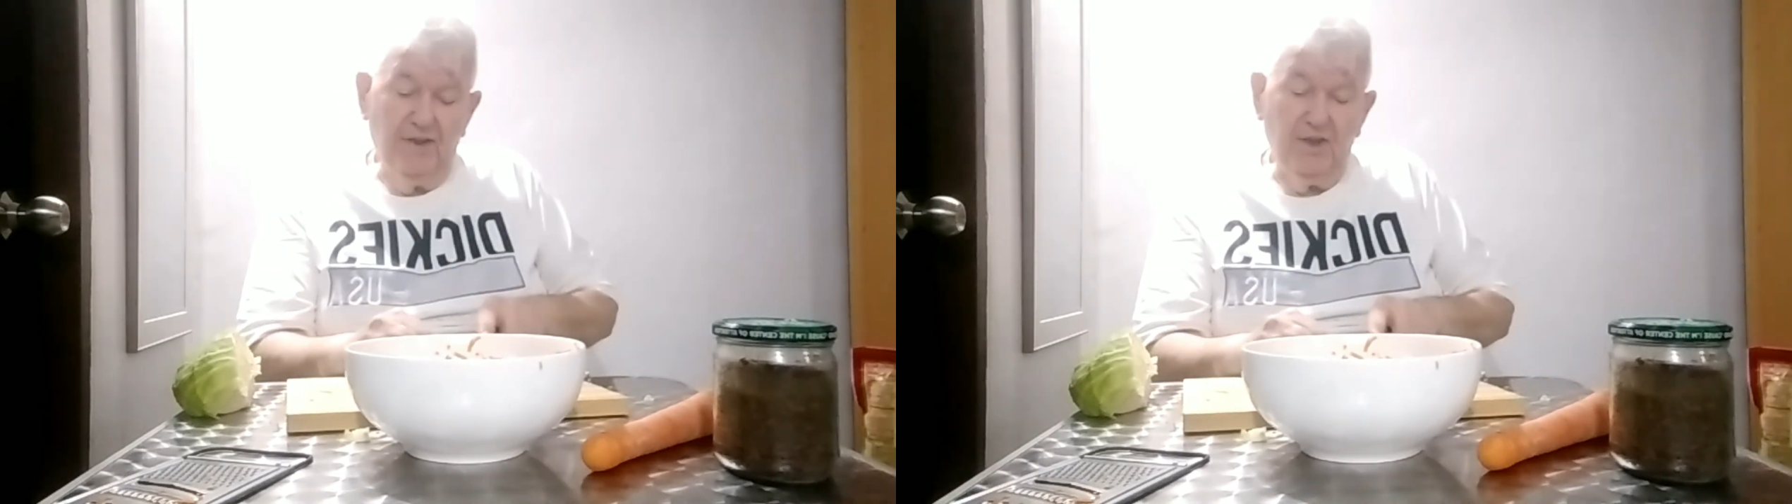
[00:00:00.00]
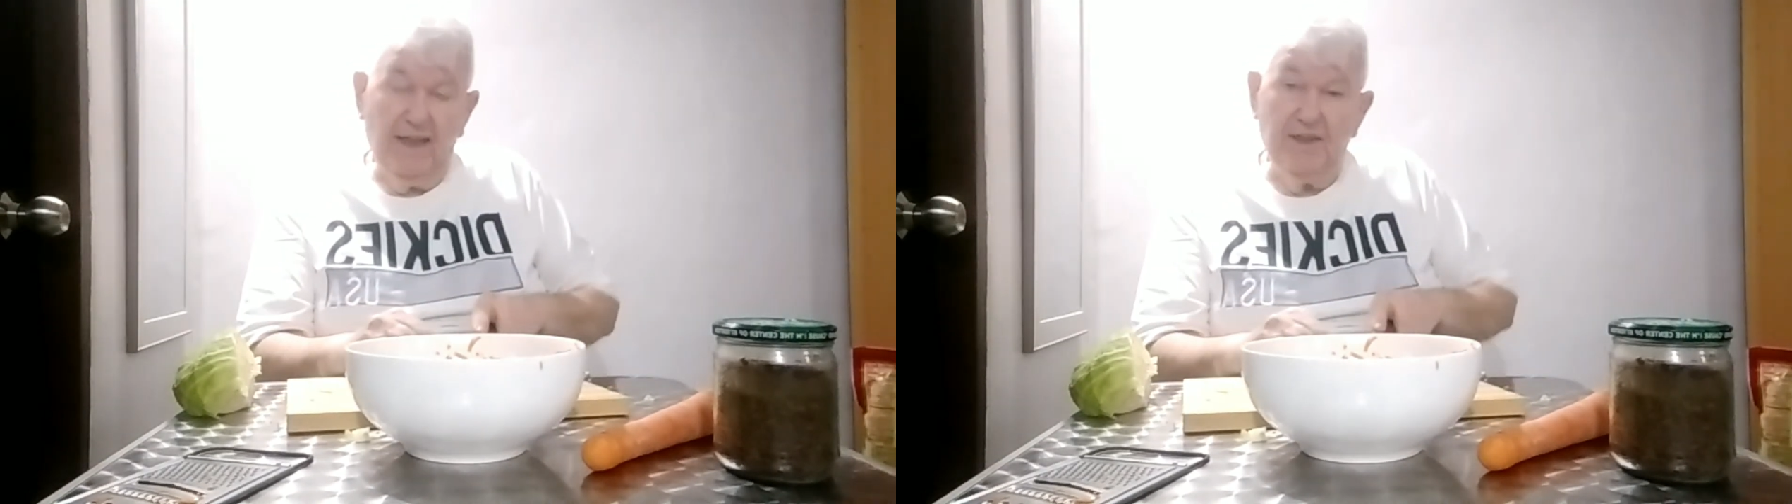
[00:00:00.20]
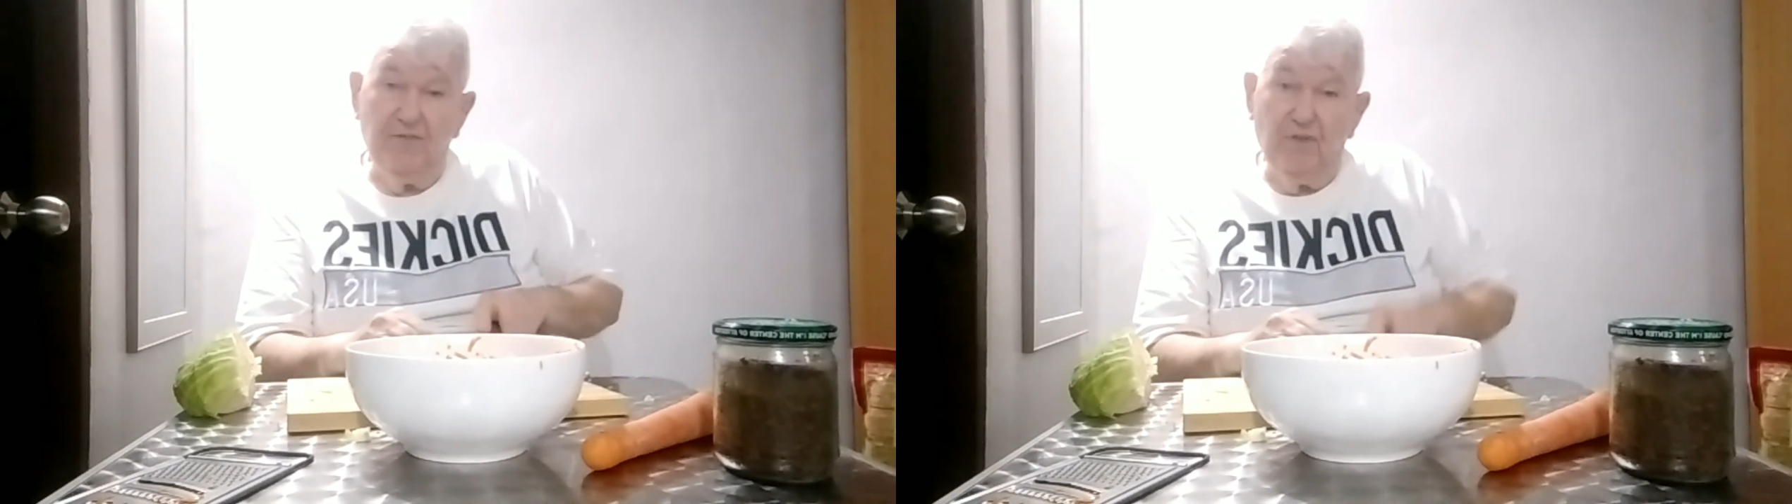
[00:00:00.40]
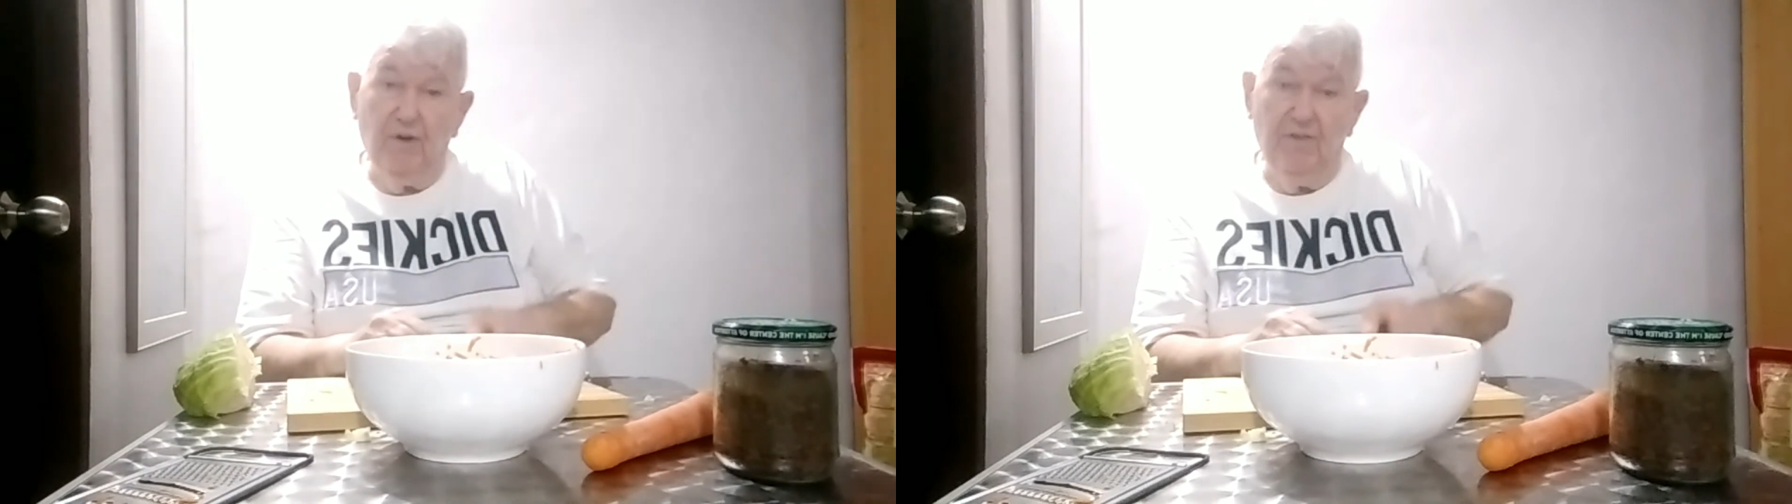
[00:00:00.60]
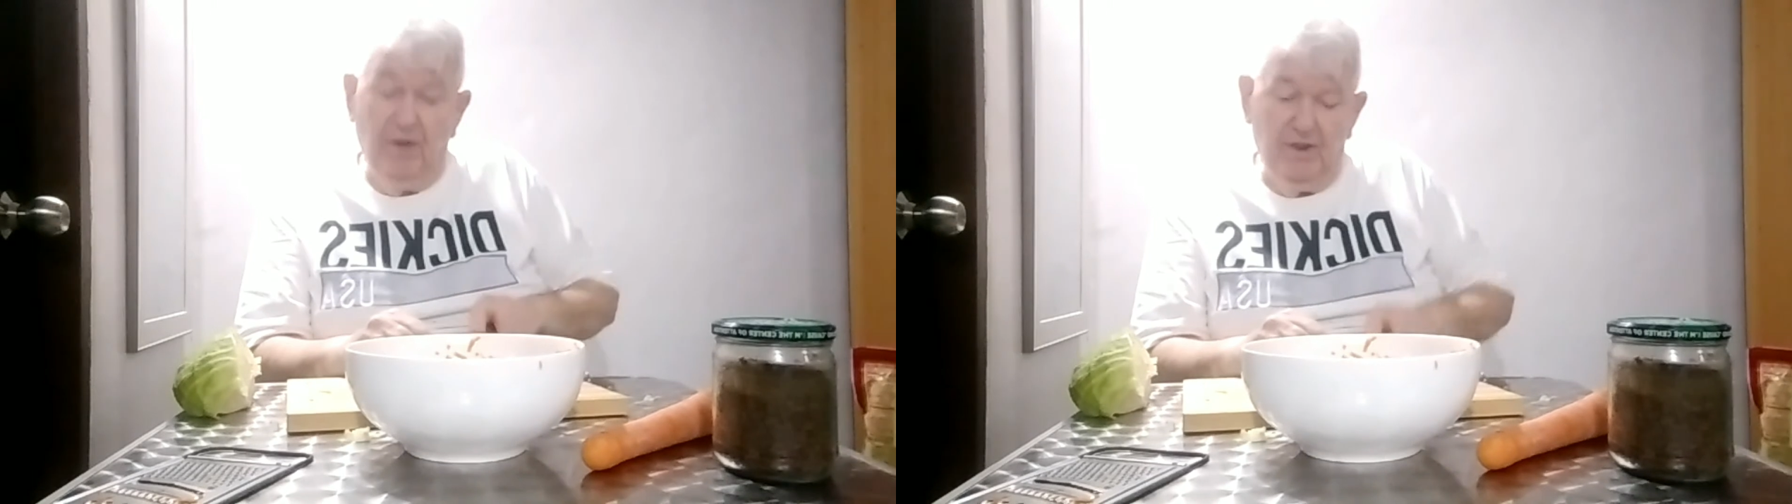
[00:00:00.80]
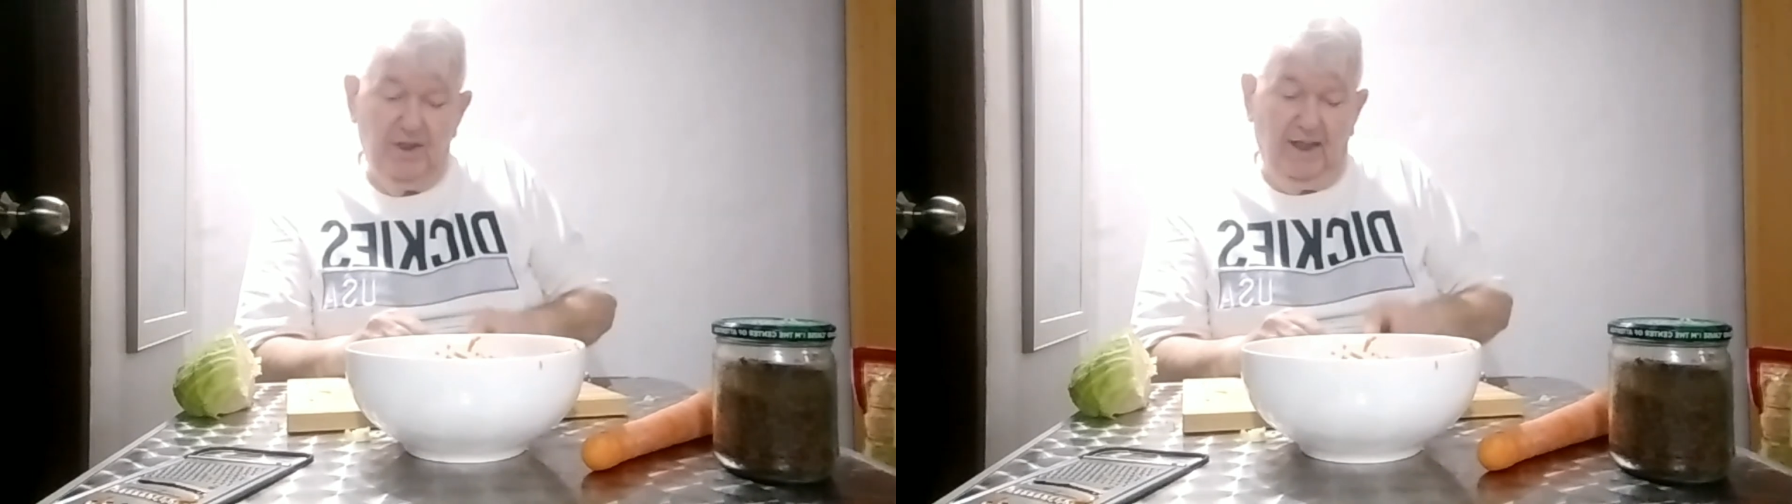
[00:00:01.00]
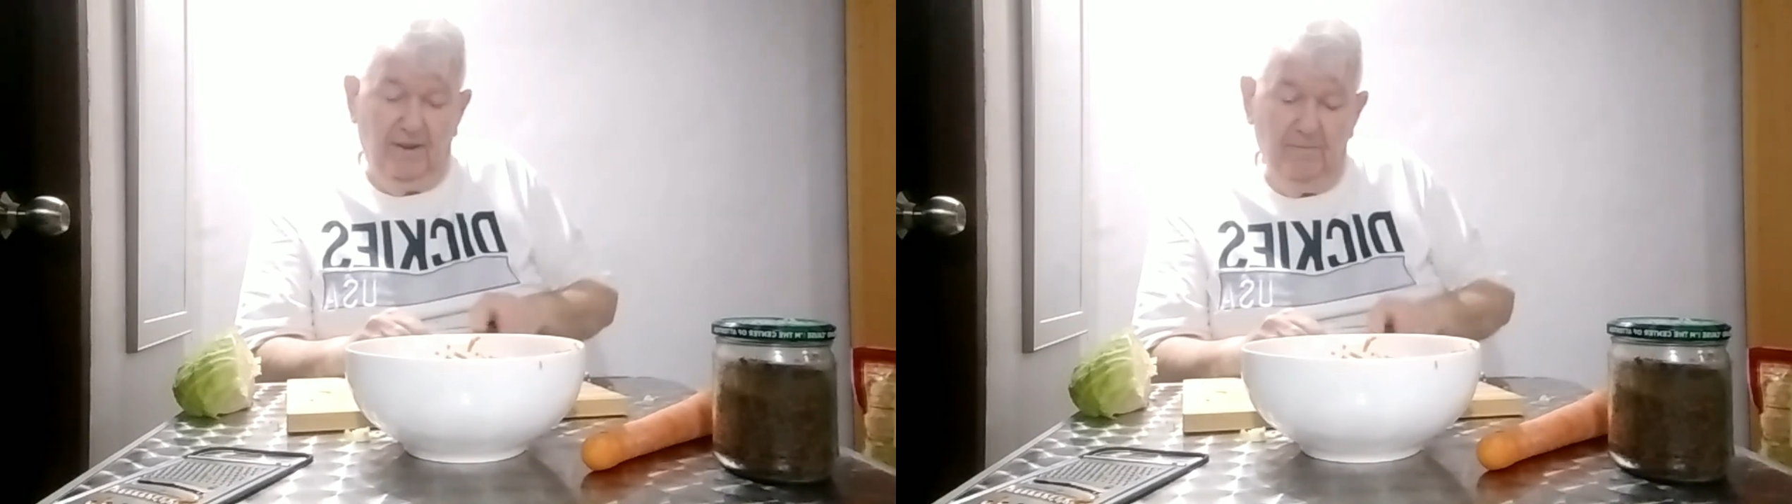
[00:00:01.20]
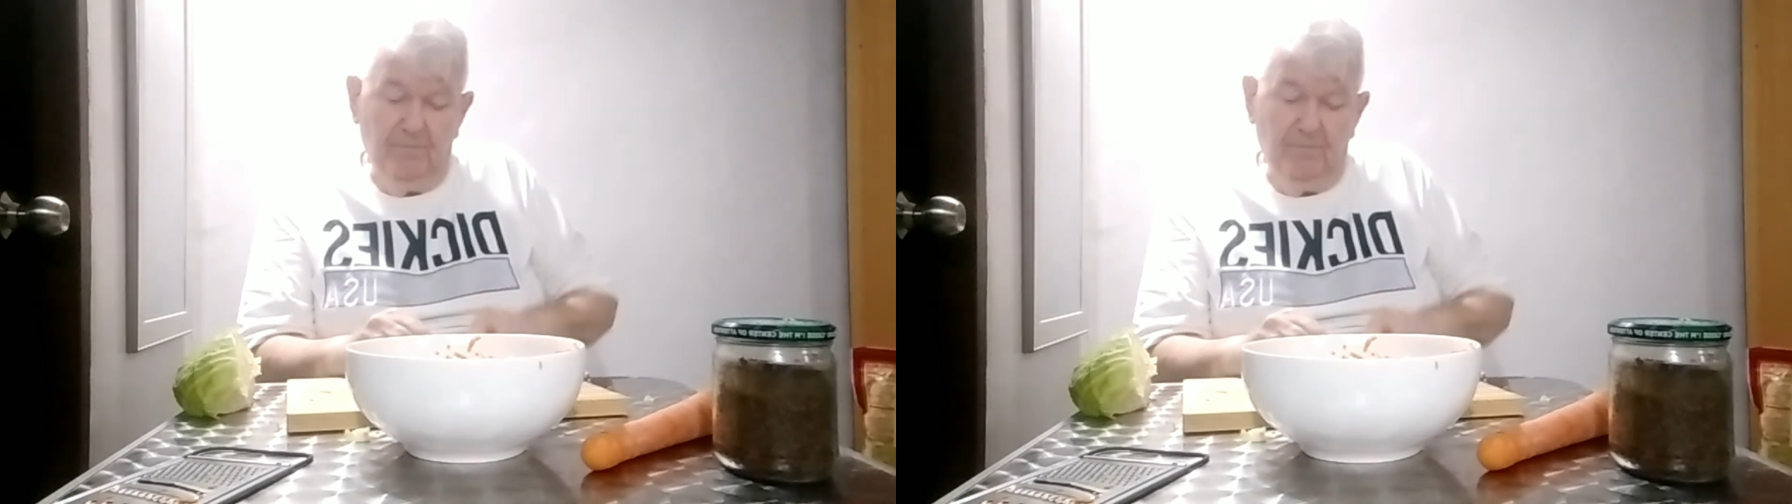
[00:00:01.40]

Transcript: slice it very, very thin.